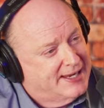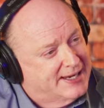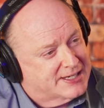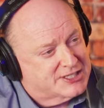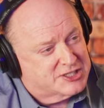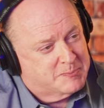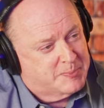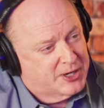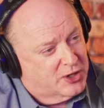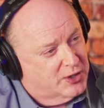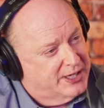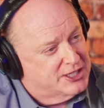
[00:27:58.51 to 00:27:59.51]

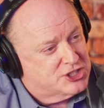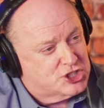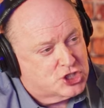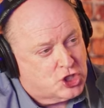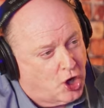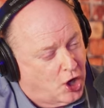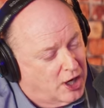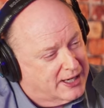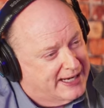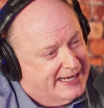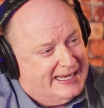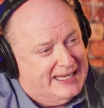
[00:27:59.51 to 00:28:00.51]
experience
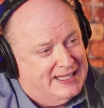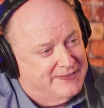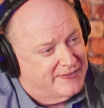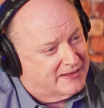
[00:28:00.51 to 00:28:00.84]
talking in the